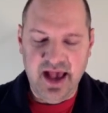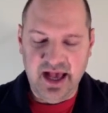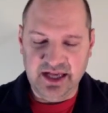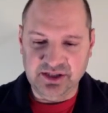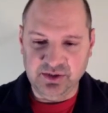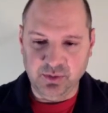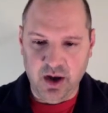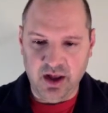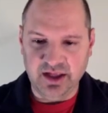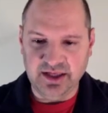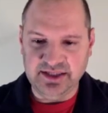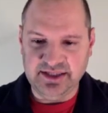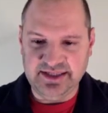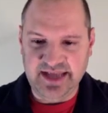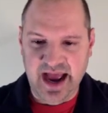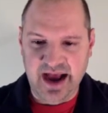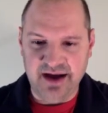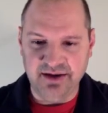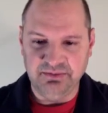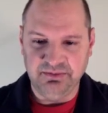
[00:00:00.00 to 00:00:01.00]
as well as
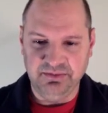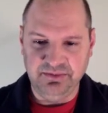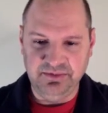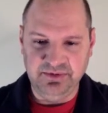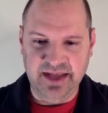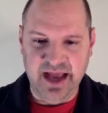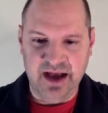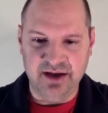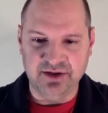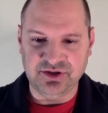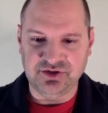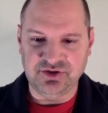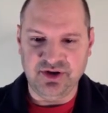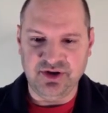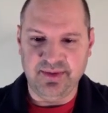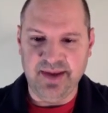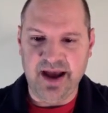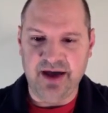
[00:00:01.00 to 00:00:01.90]
downstream.